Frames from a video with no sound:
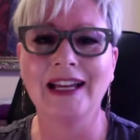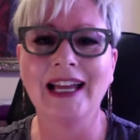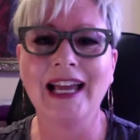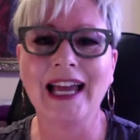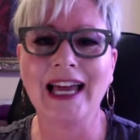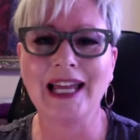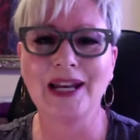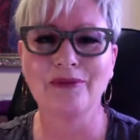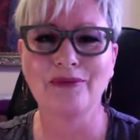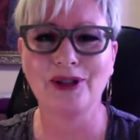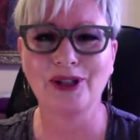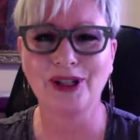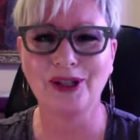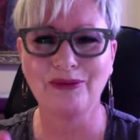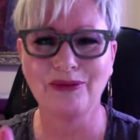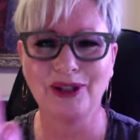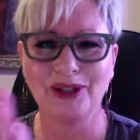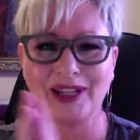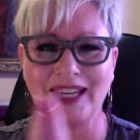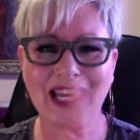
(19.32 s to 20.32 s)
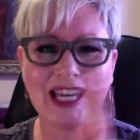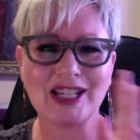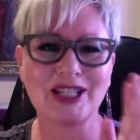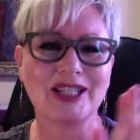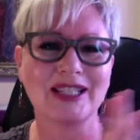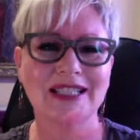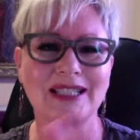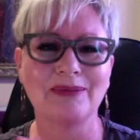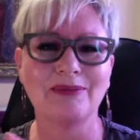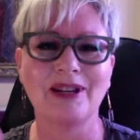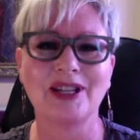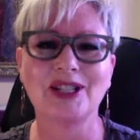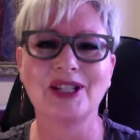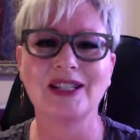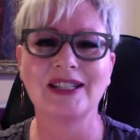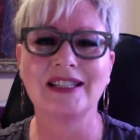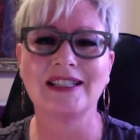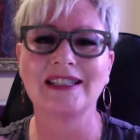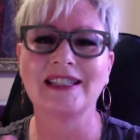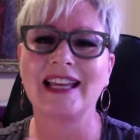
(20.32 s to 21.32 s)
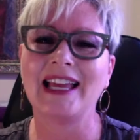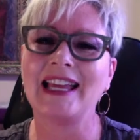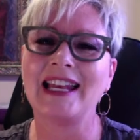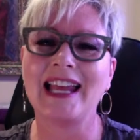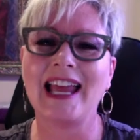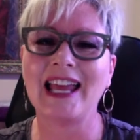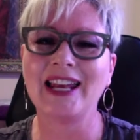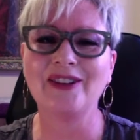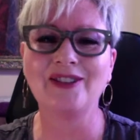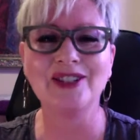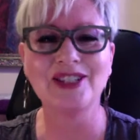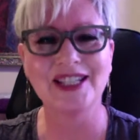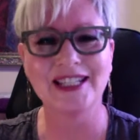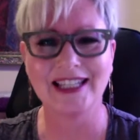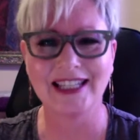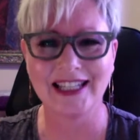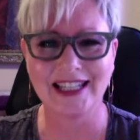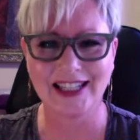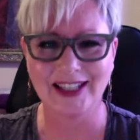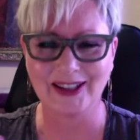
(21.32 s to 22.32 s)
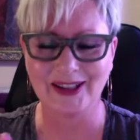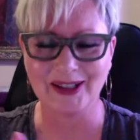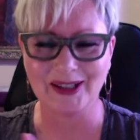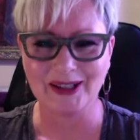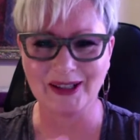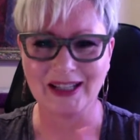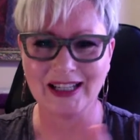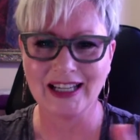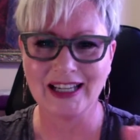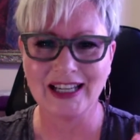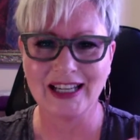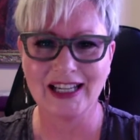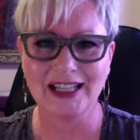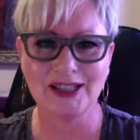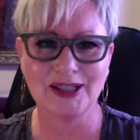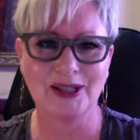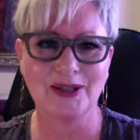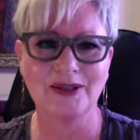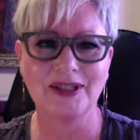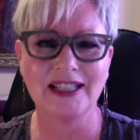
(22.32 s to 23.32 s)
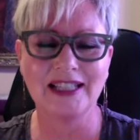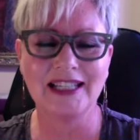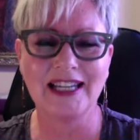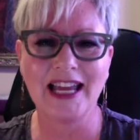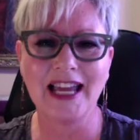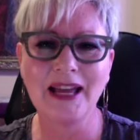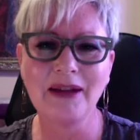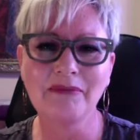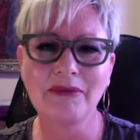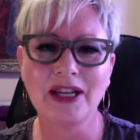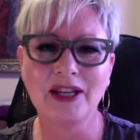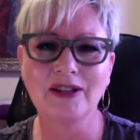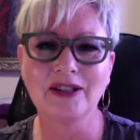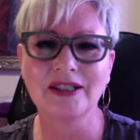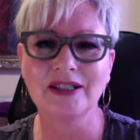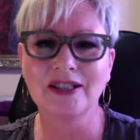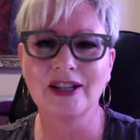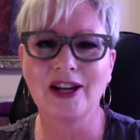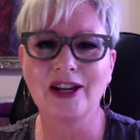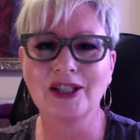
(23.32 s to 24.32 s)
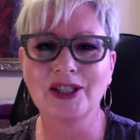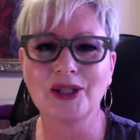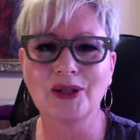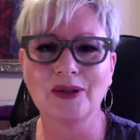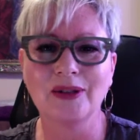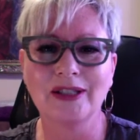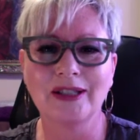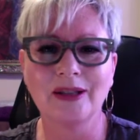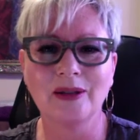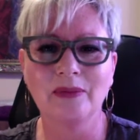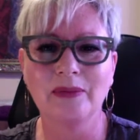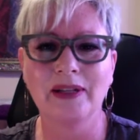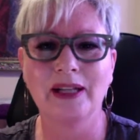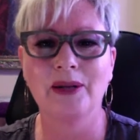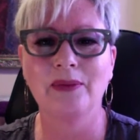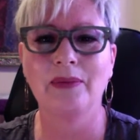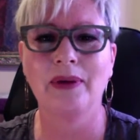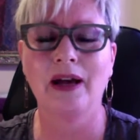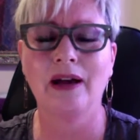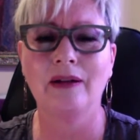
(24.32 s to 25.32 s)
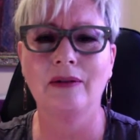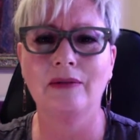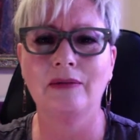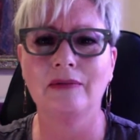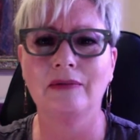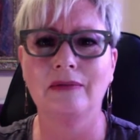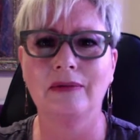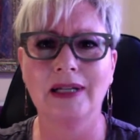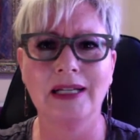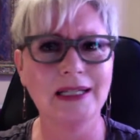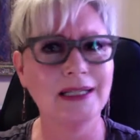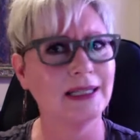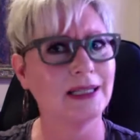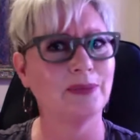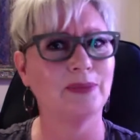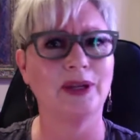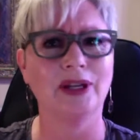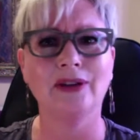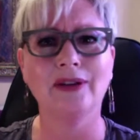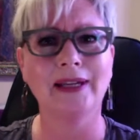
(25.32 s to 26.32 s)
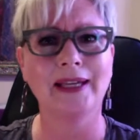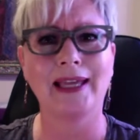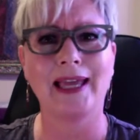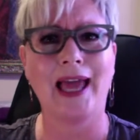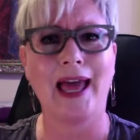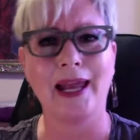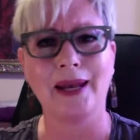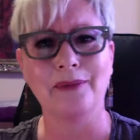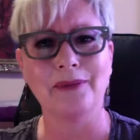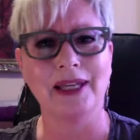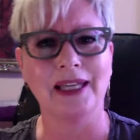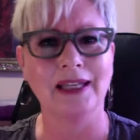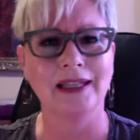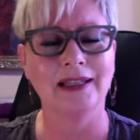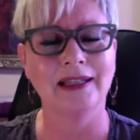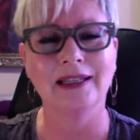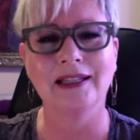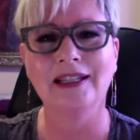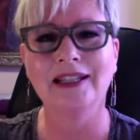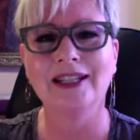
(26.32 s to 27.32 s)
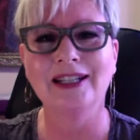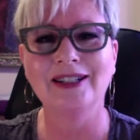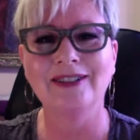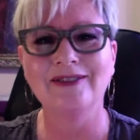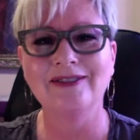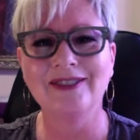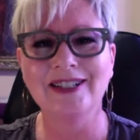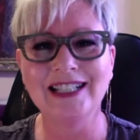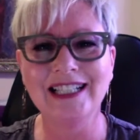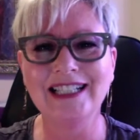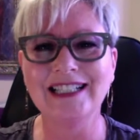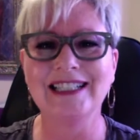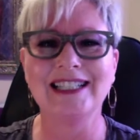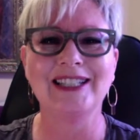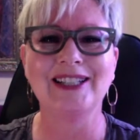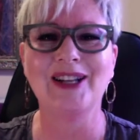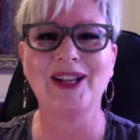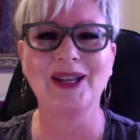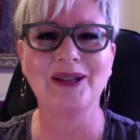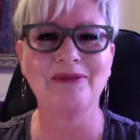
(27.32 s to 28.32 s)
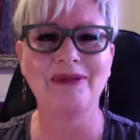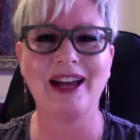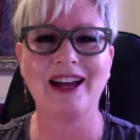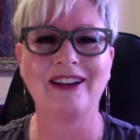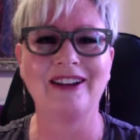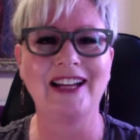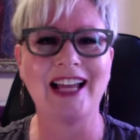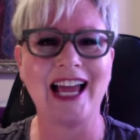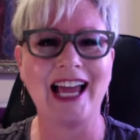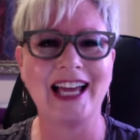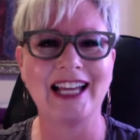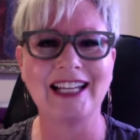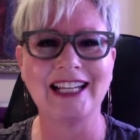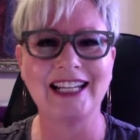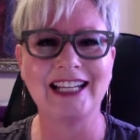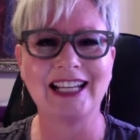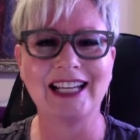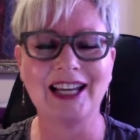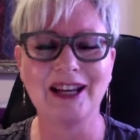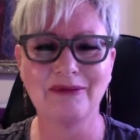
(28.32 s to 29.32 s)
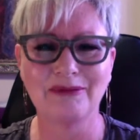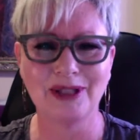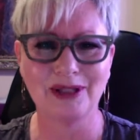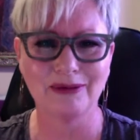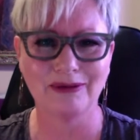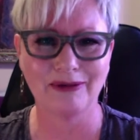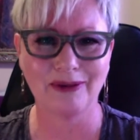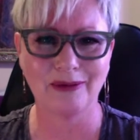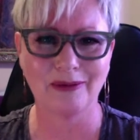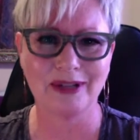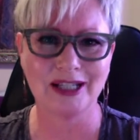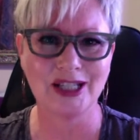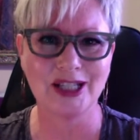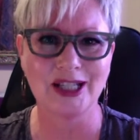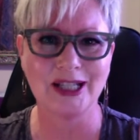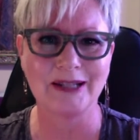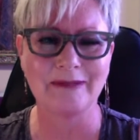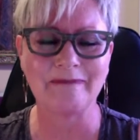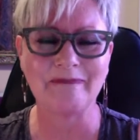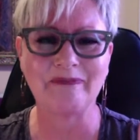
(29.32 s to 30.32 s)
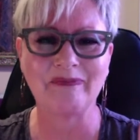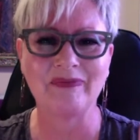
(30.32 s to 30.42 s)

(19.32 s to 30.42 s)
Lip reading: animal communication specialist and energy healer. And so today I'm here to talk to you a little bit about what is Spirit Academy? What's it all about? How did it come to fruition?